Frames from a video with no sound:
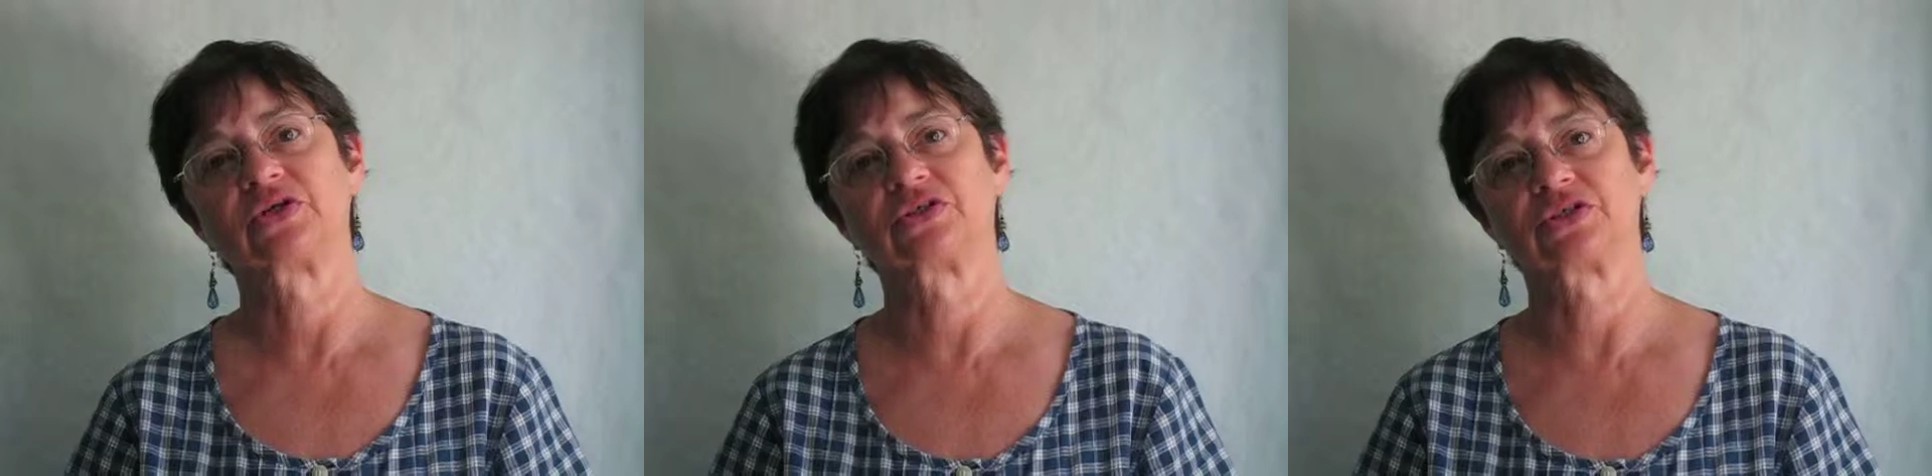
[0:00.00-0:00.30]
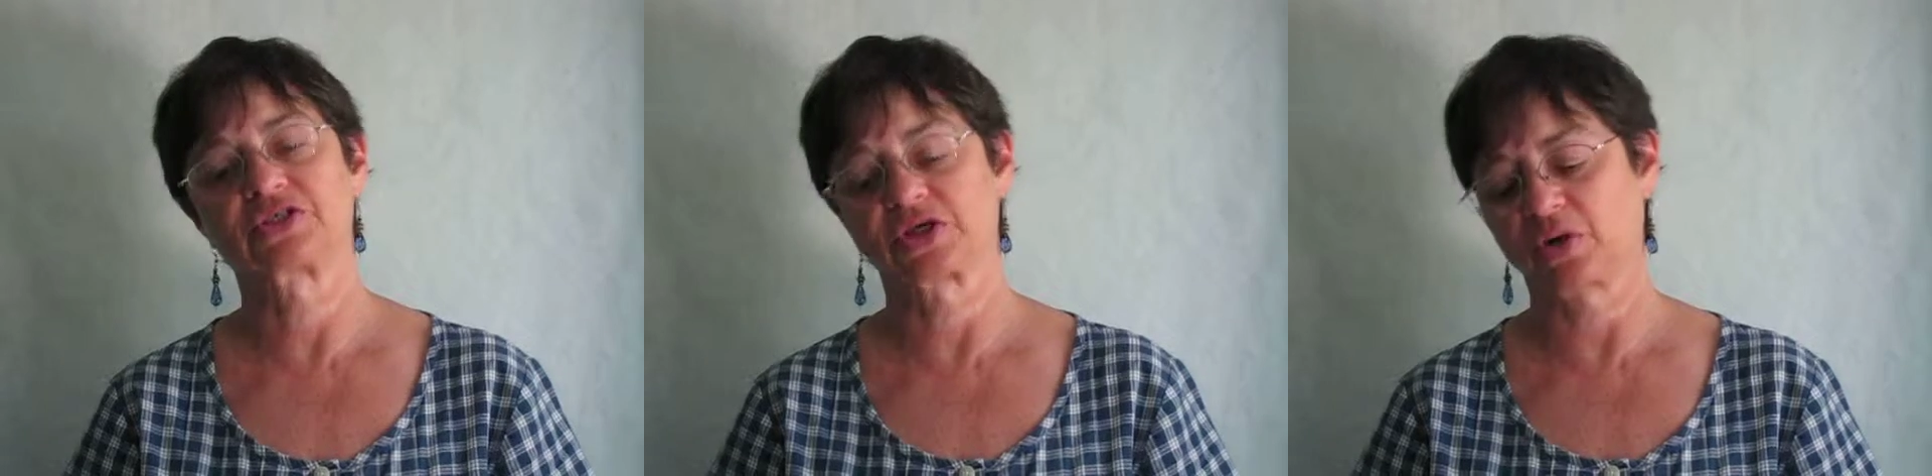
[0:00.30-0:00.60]
her
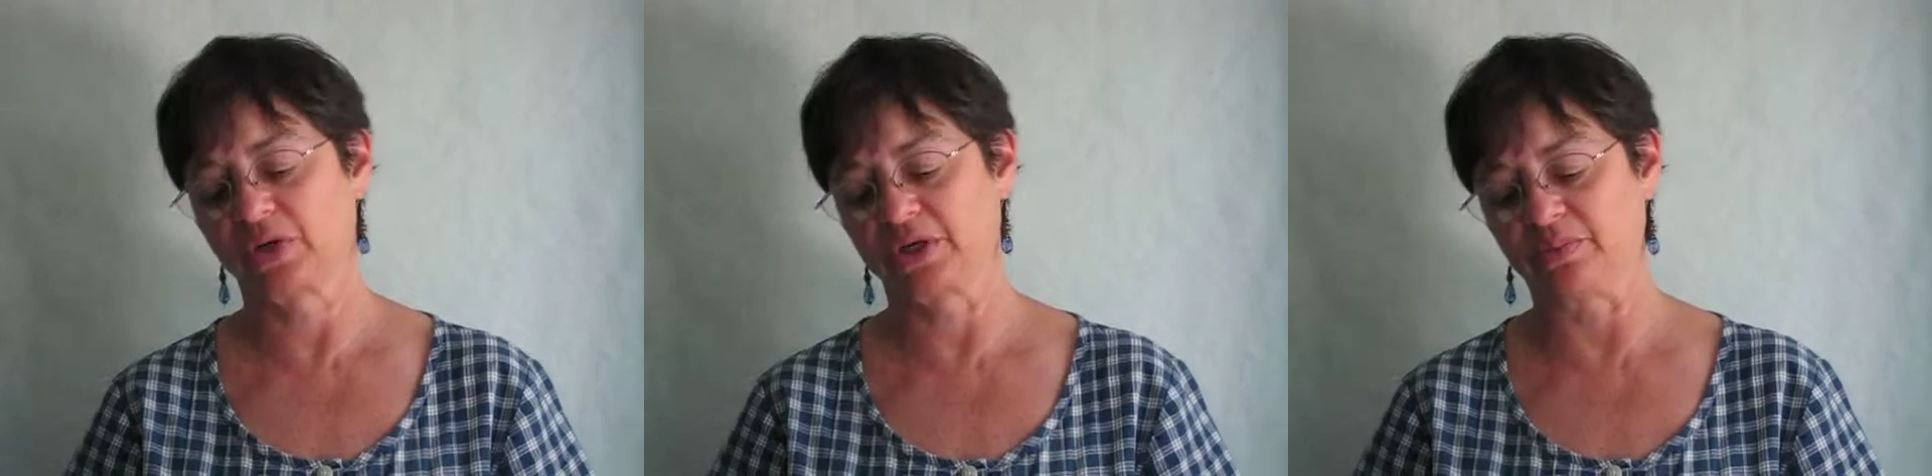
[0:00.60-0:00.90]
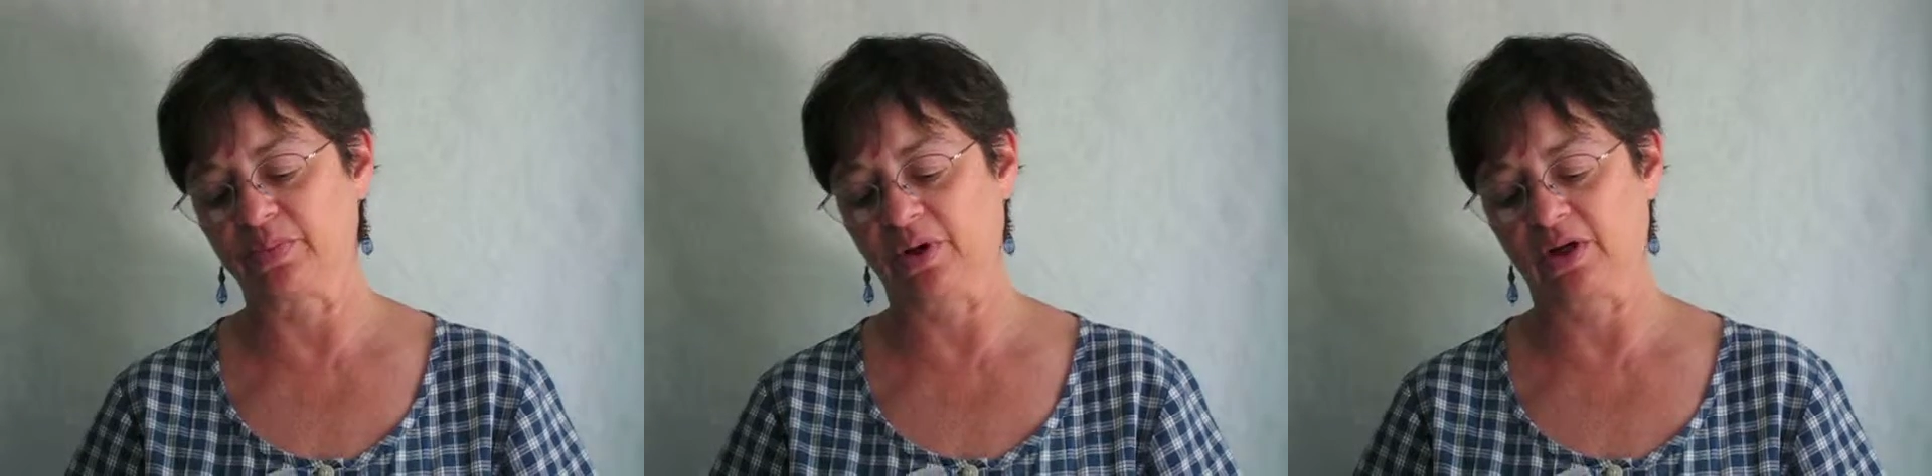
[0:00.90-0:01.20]
sewing
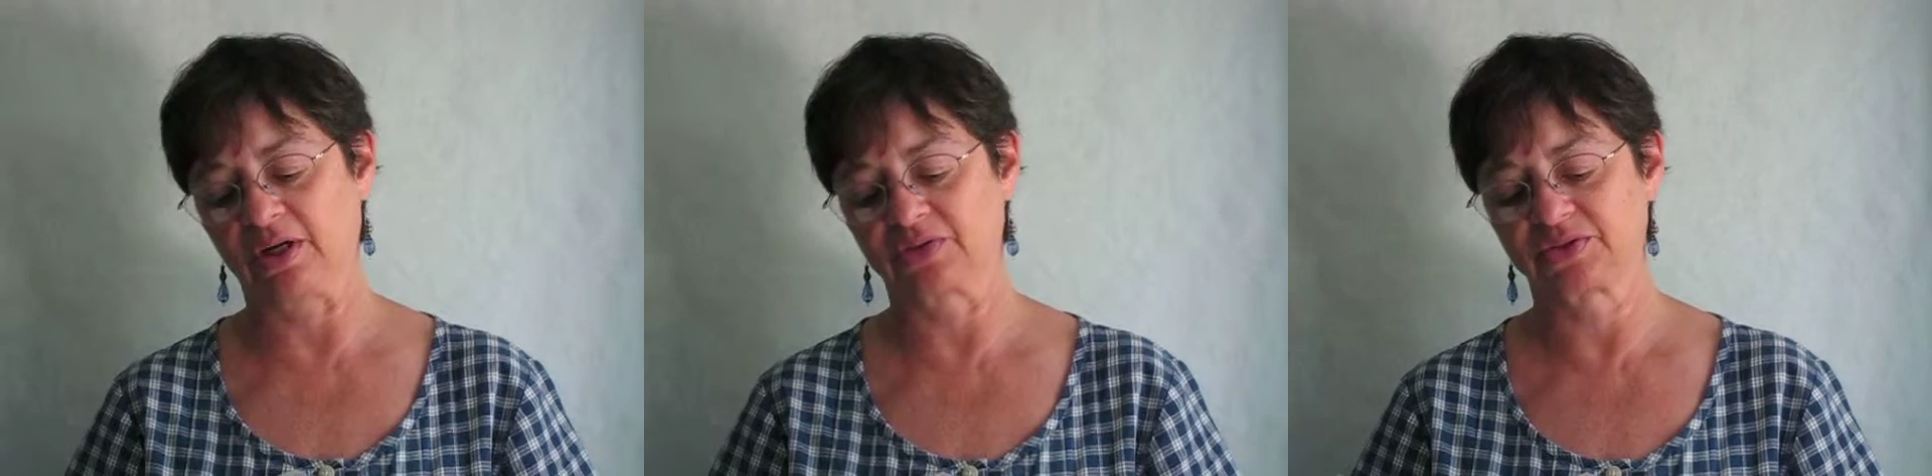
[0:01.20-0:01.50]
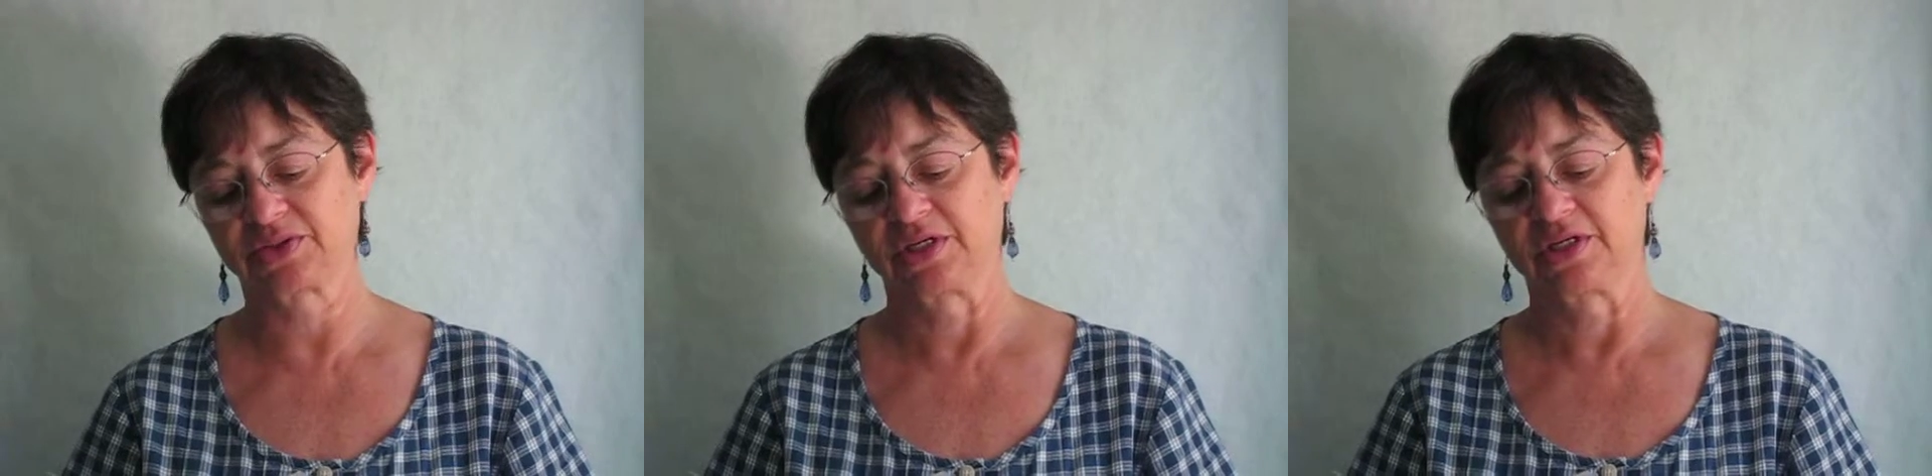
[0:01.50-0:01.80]

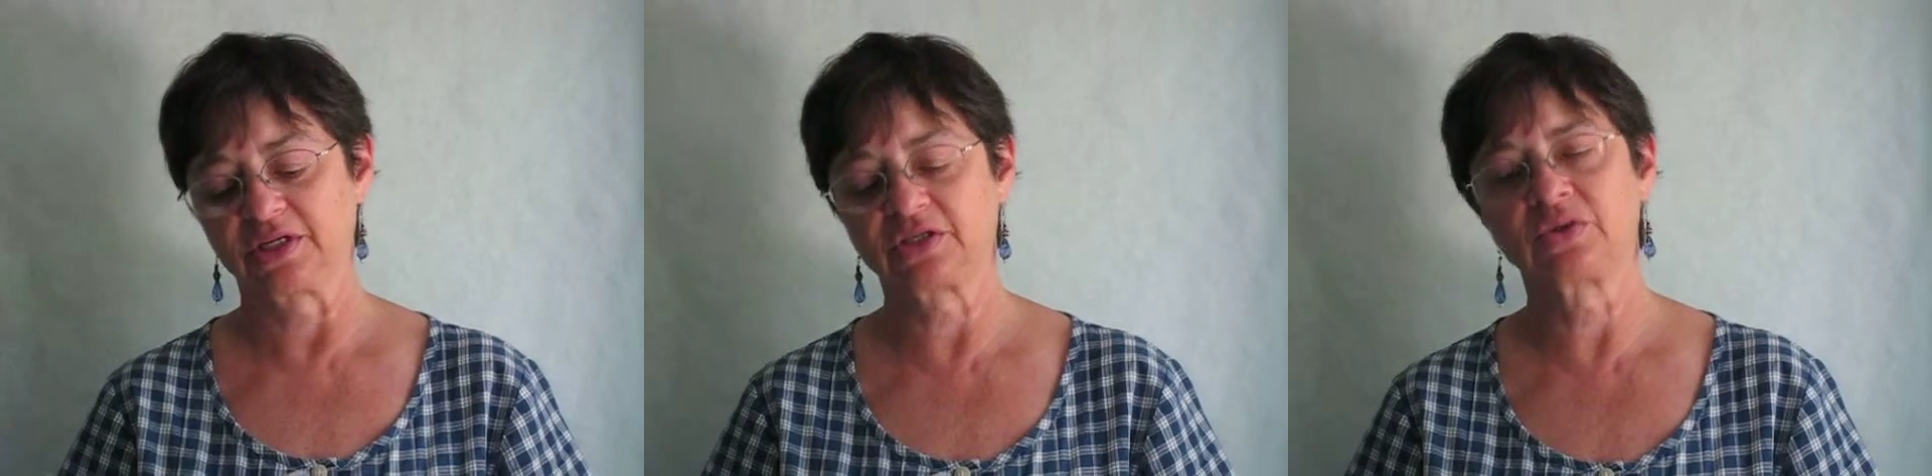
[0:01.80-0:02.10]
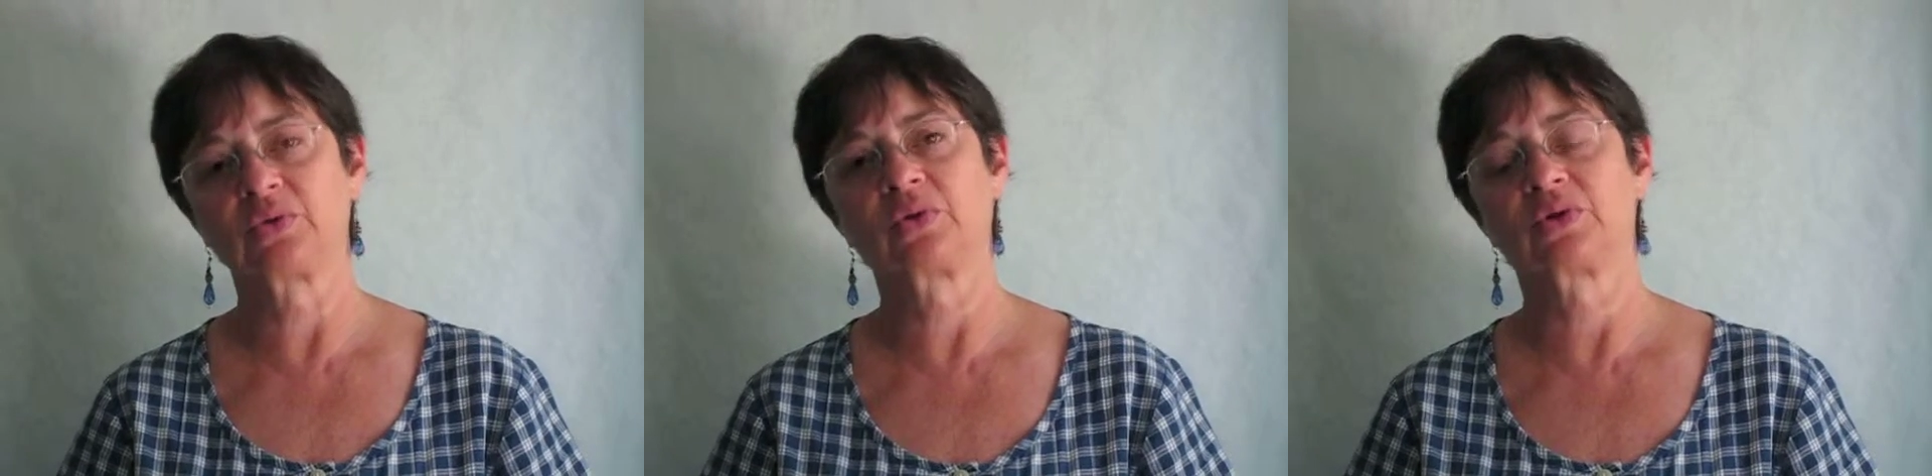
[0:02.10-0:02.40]
box,
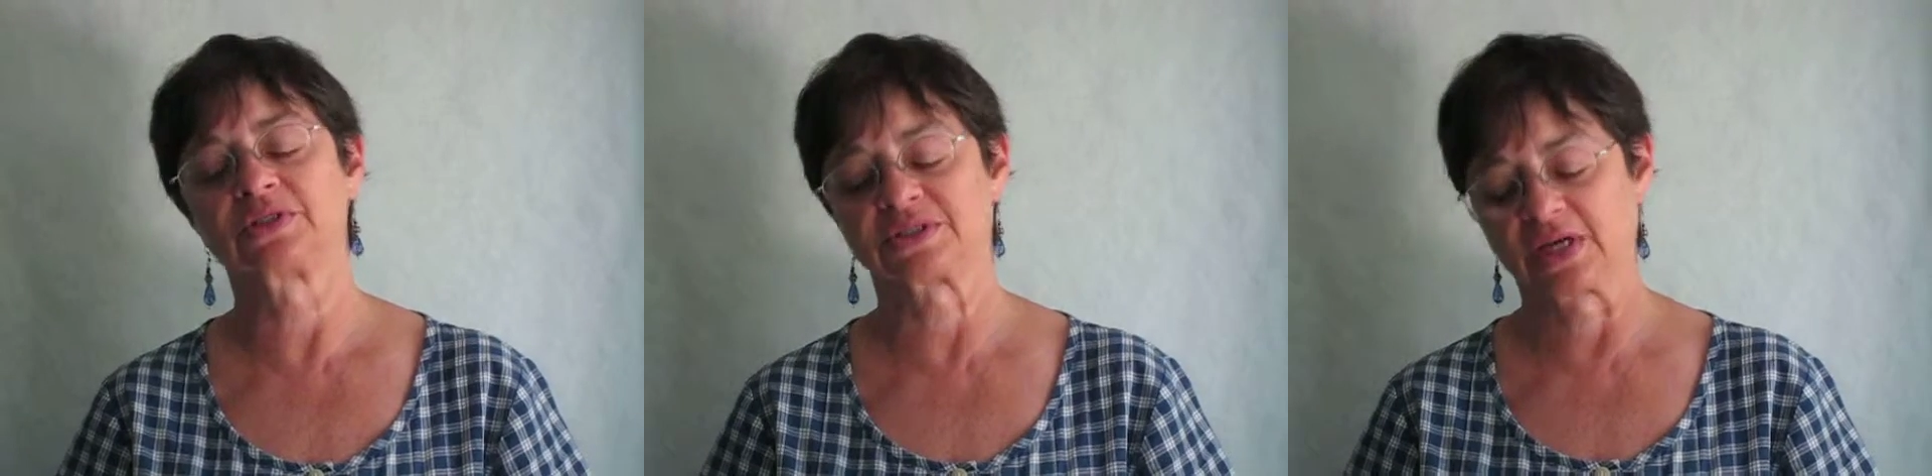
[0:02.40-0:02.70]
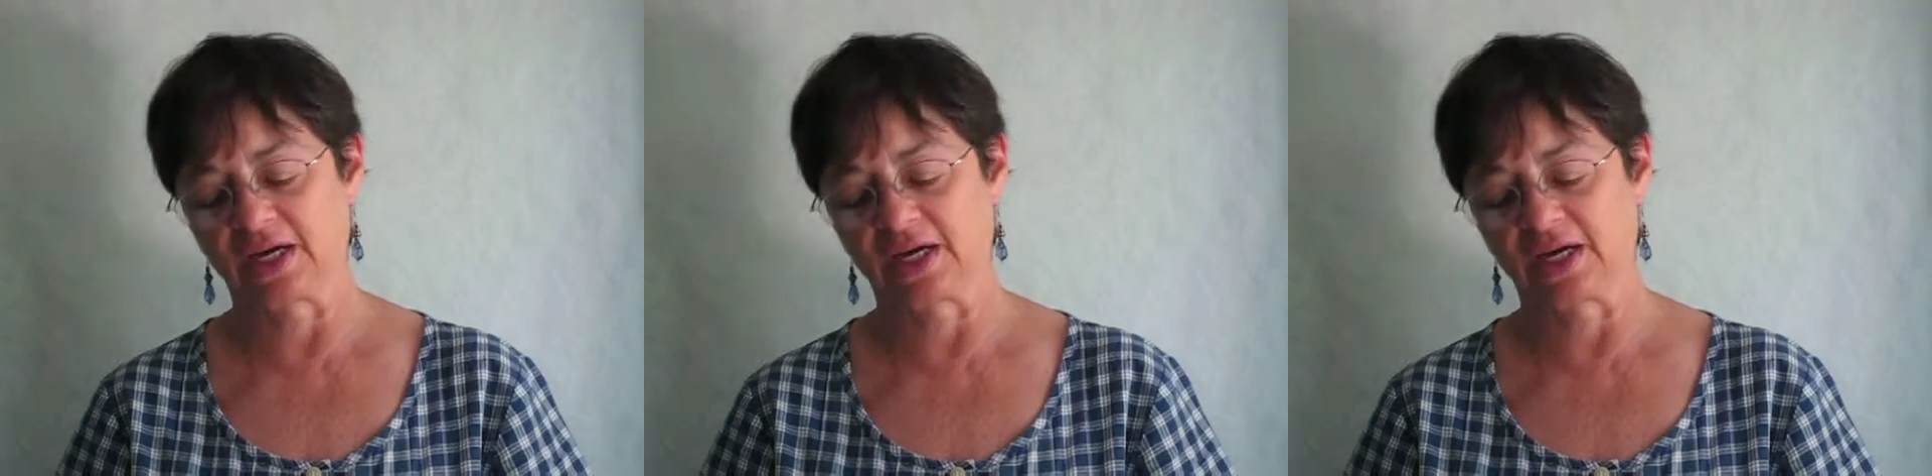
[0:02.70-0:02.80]
ignores